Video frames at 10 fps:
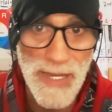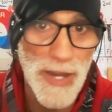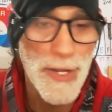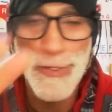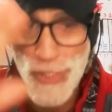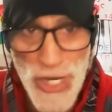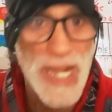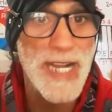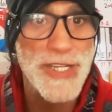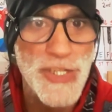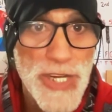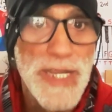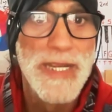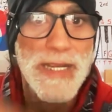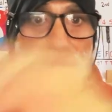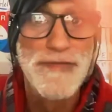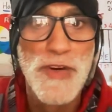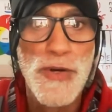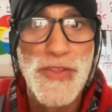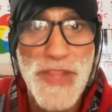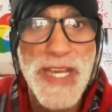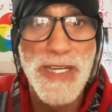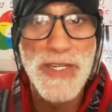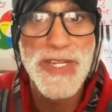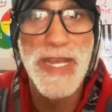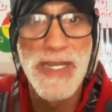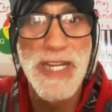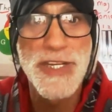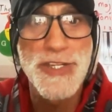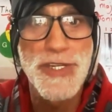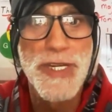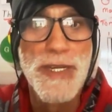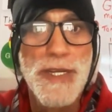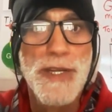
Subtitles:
I don't charge for things unless